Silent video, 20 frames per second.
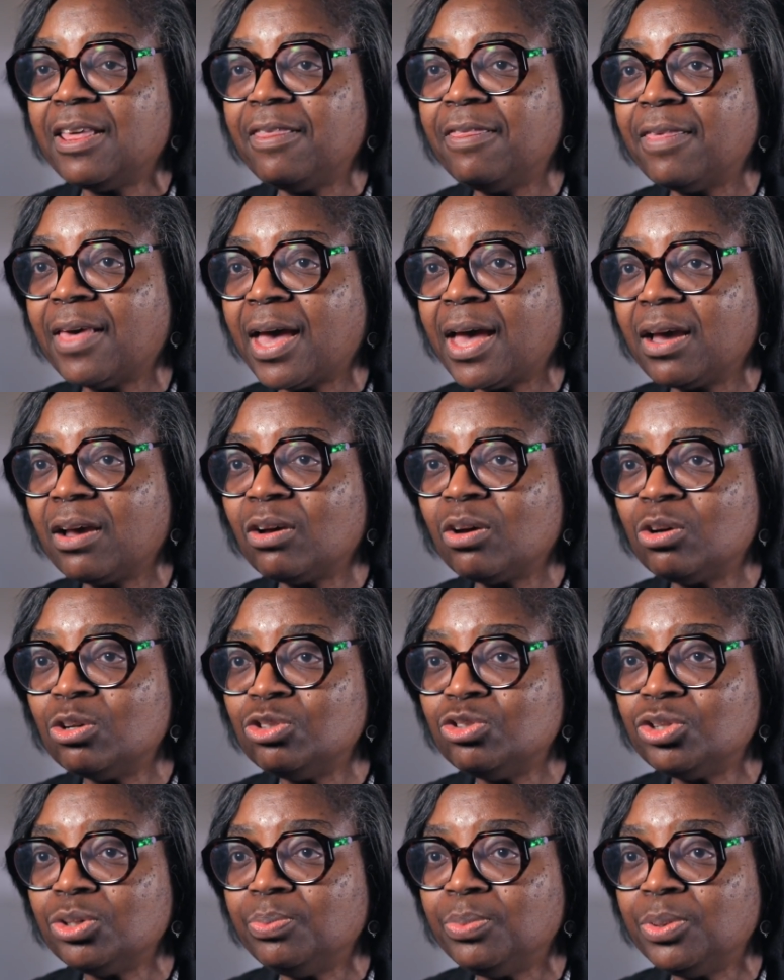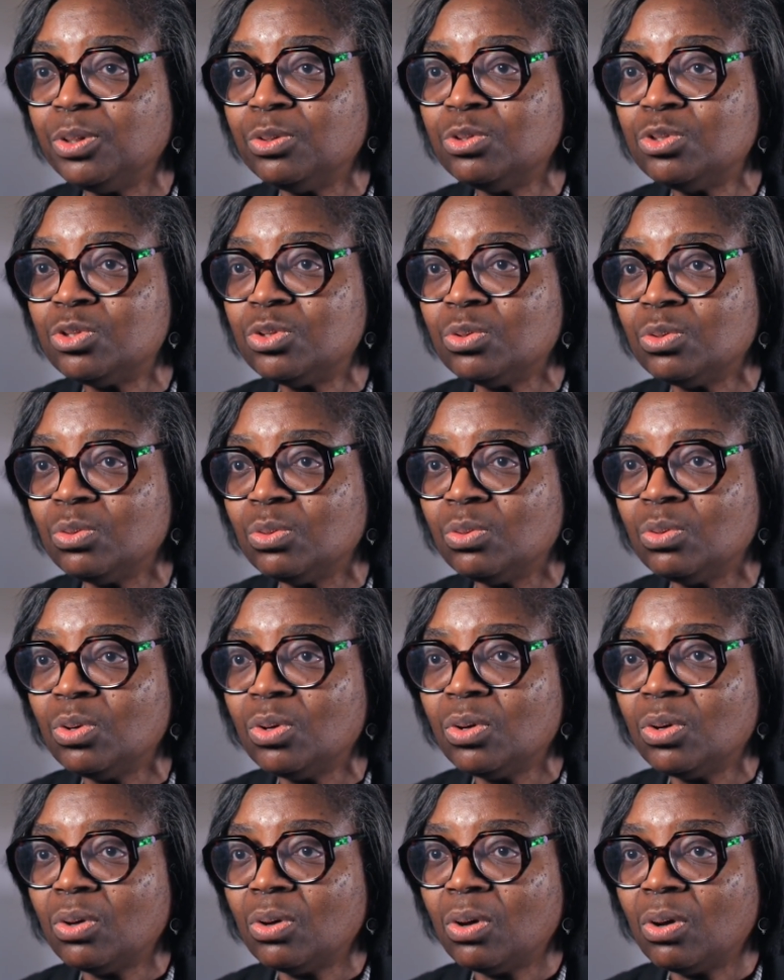that contribute to
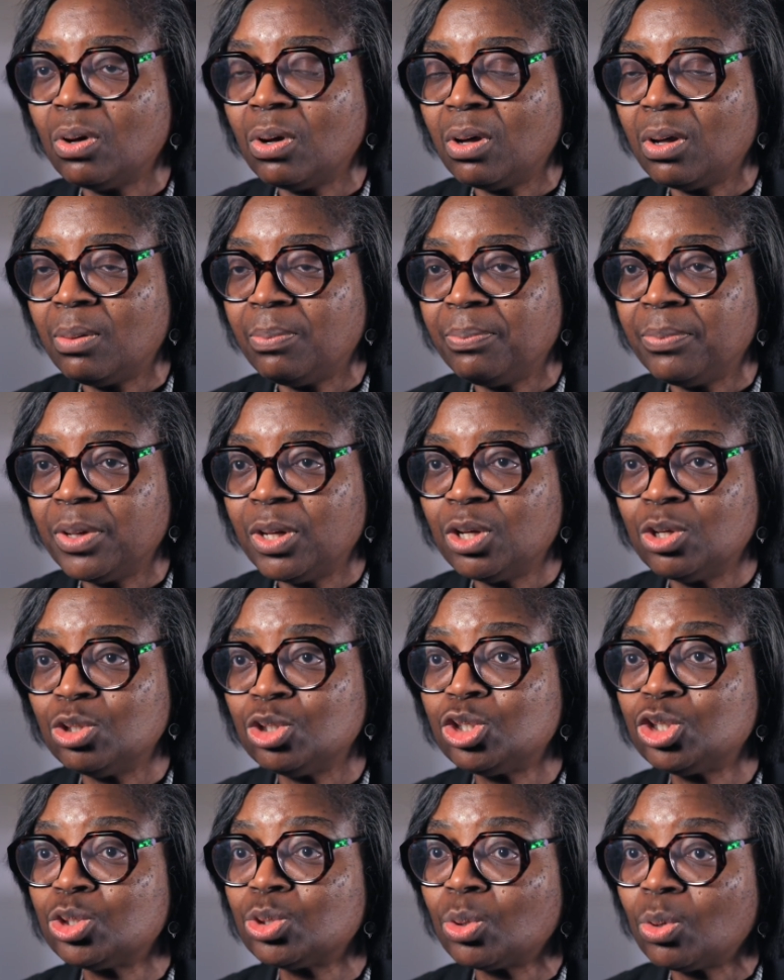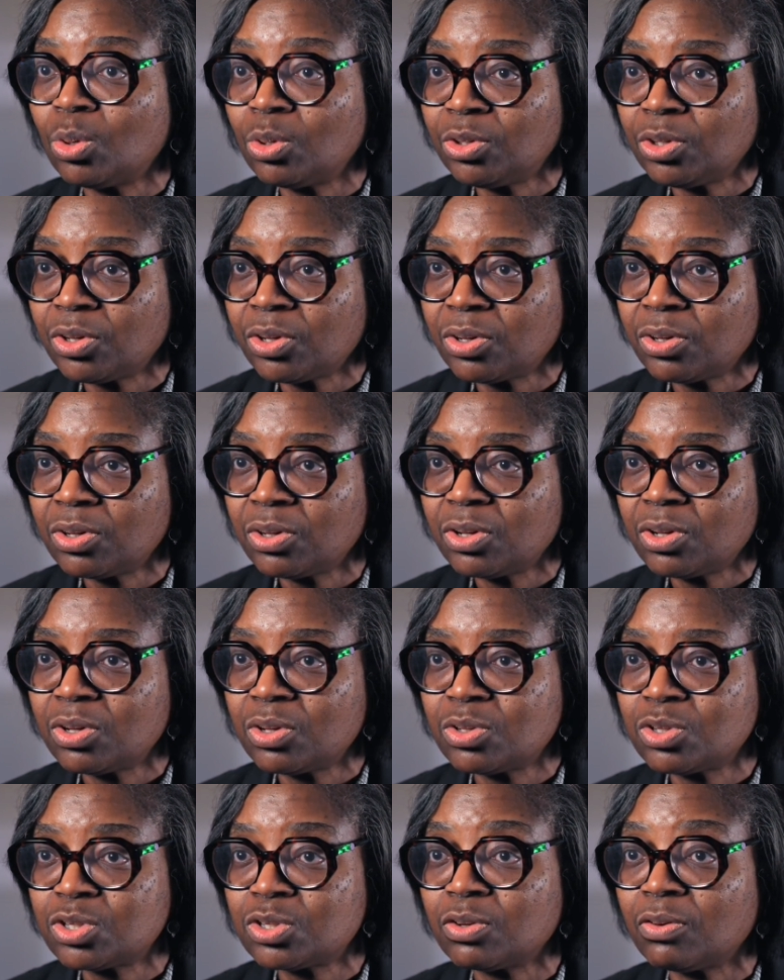a shorter
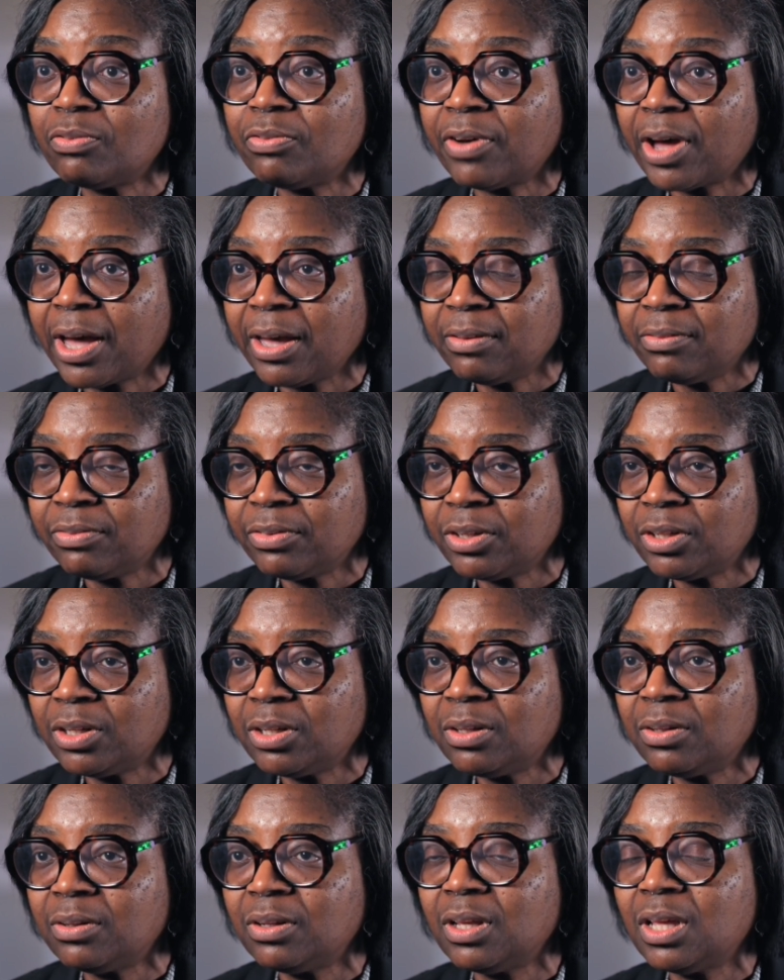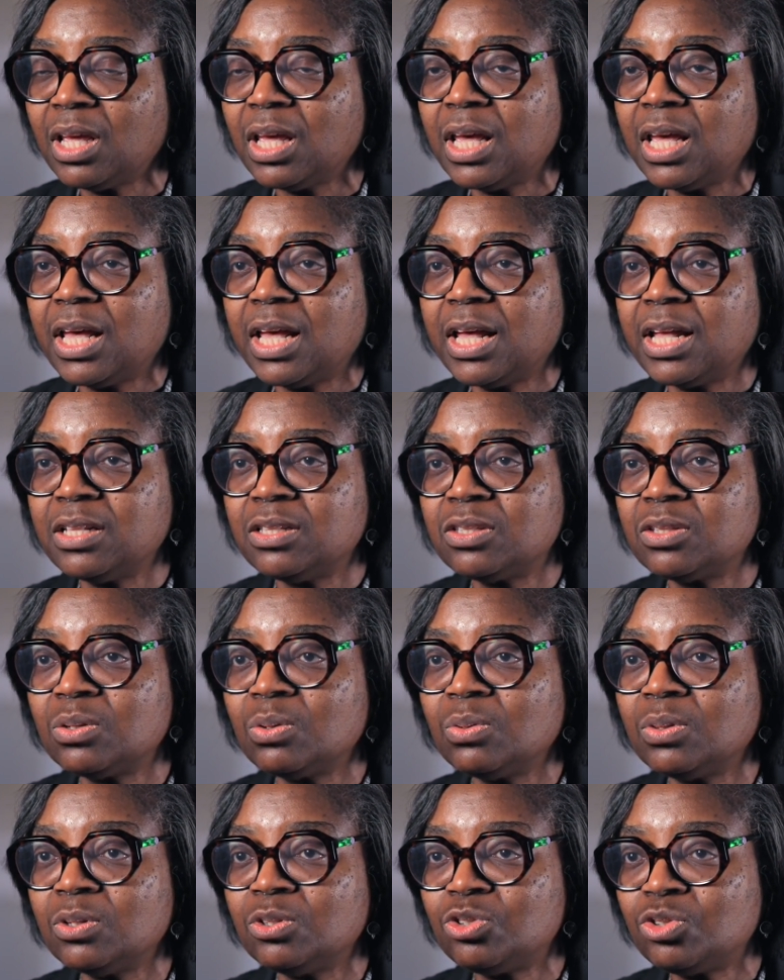survival. And
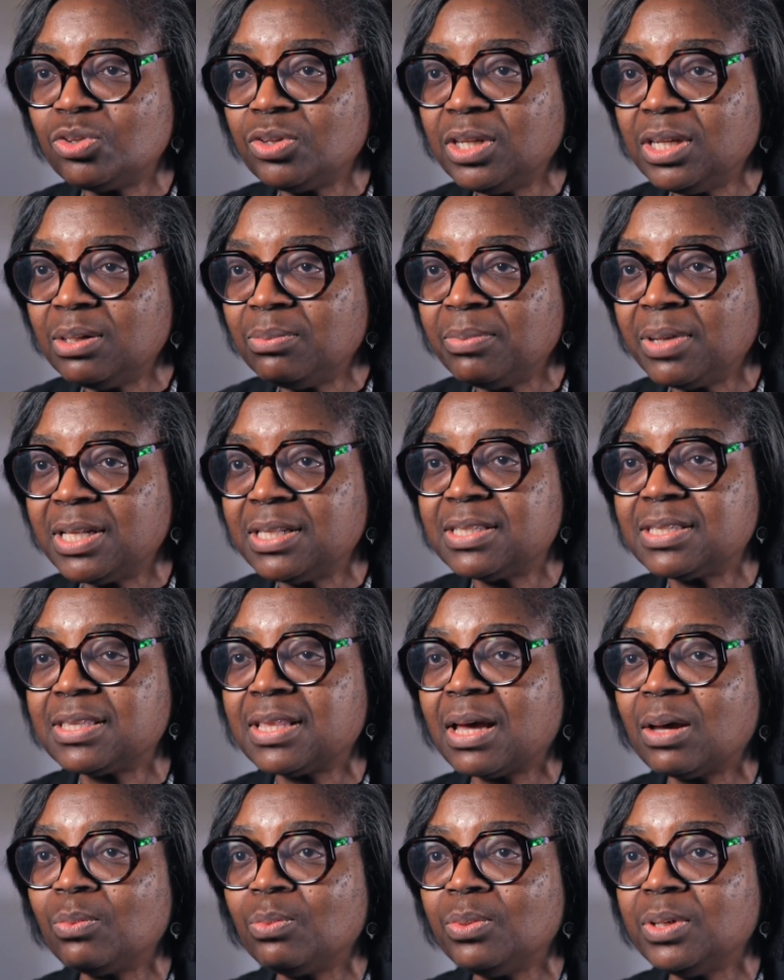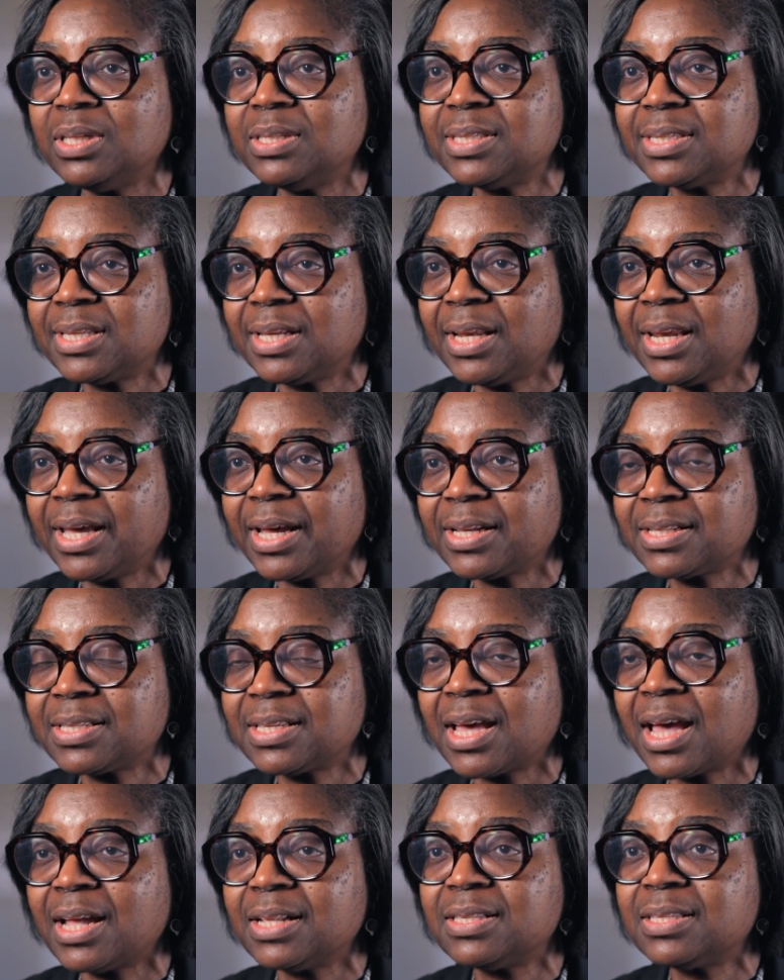so the treatments that we select
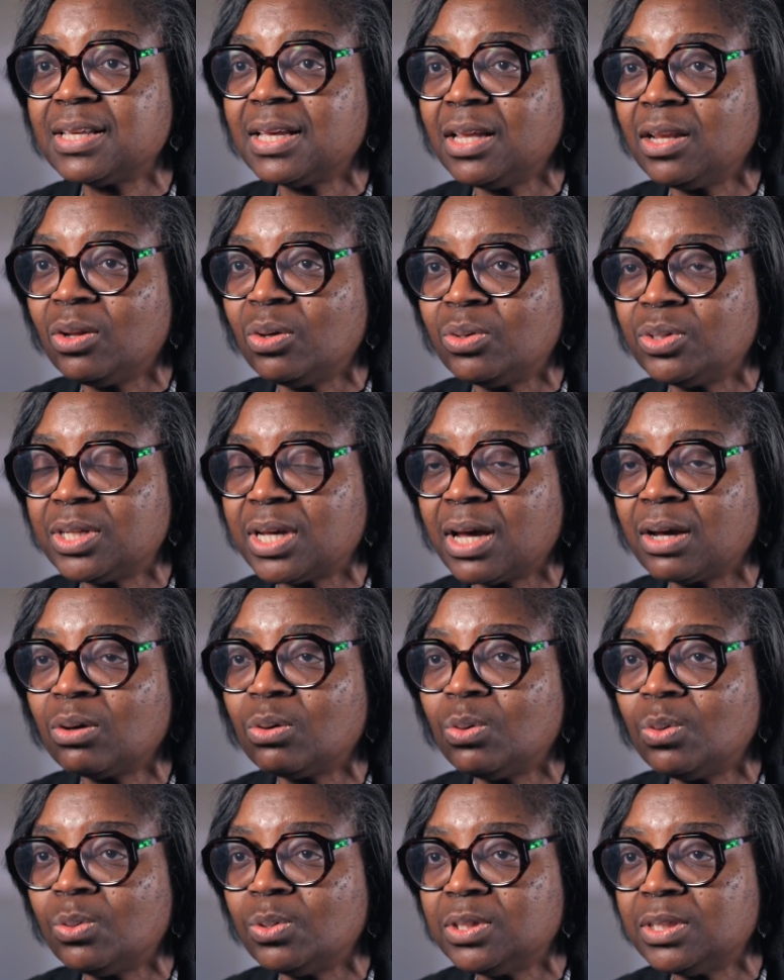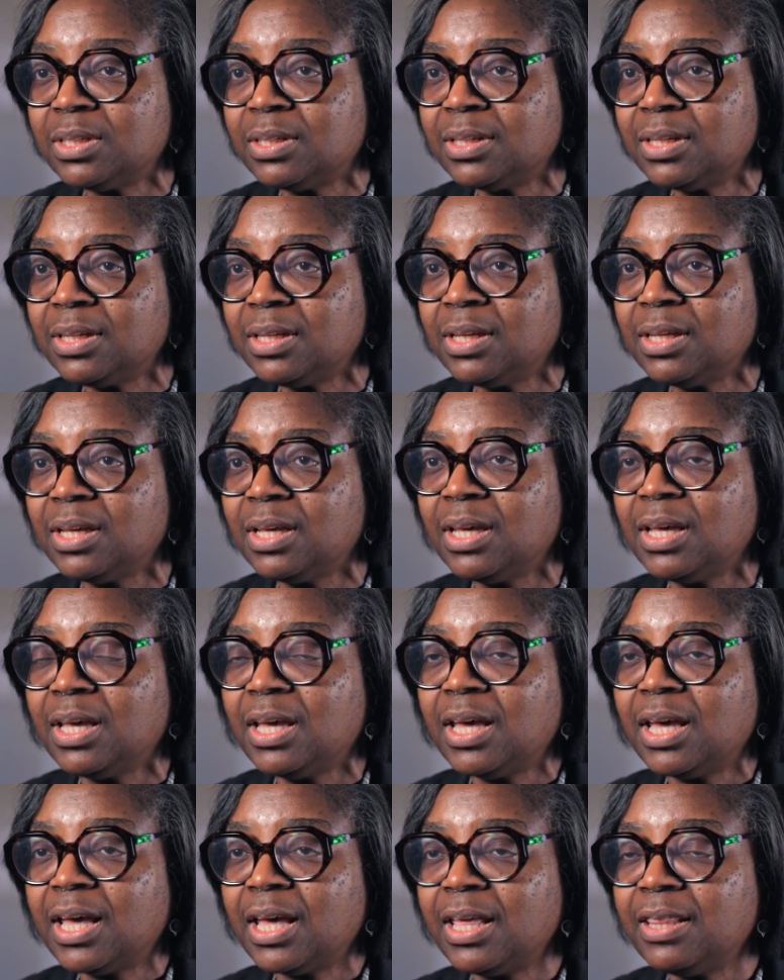are tailored accordingly.
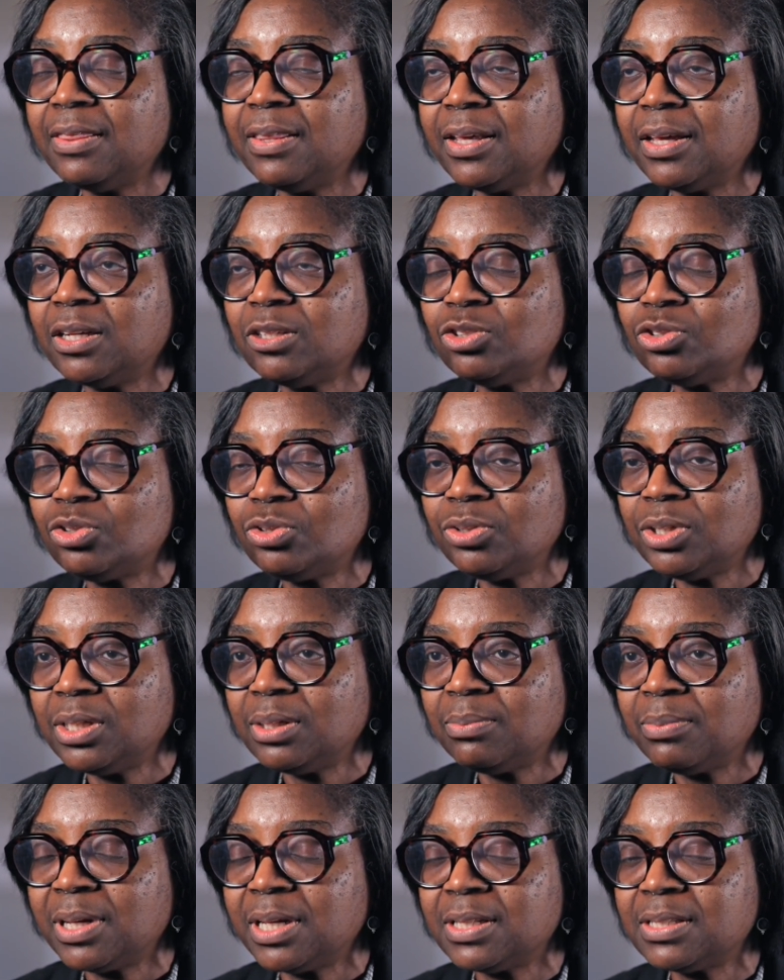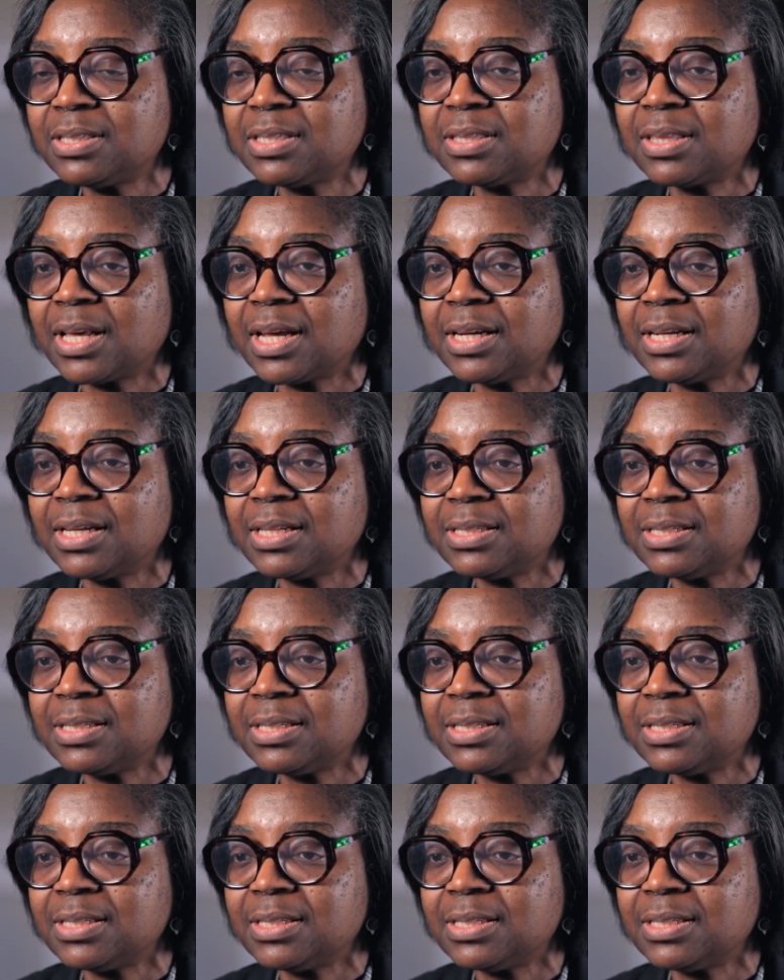And they're treatments that are